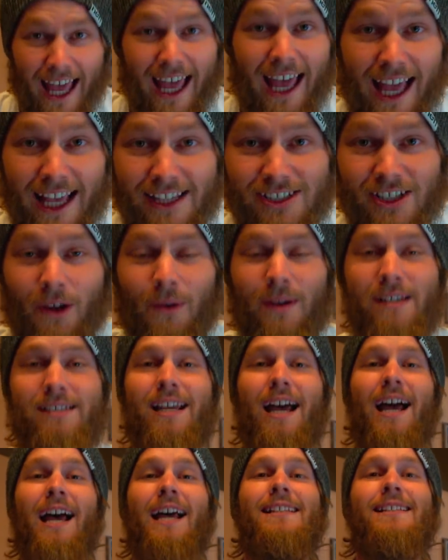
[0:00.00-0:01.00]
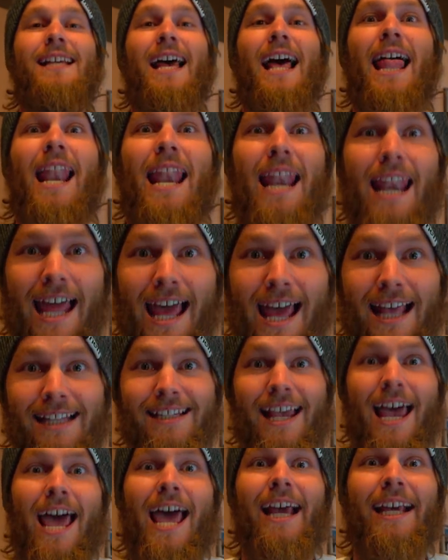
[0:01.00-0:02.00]
as always, guys, let's
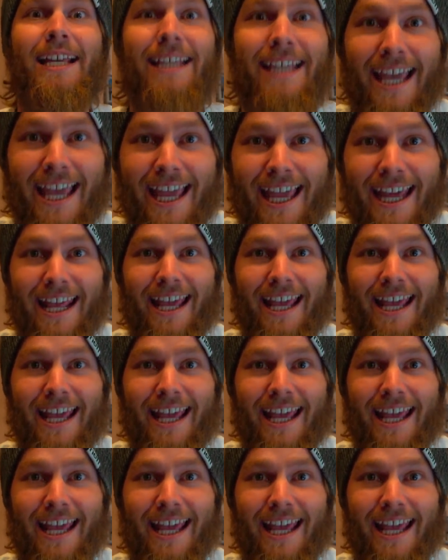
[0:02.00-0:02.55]
get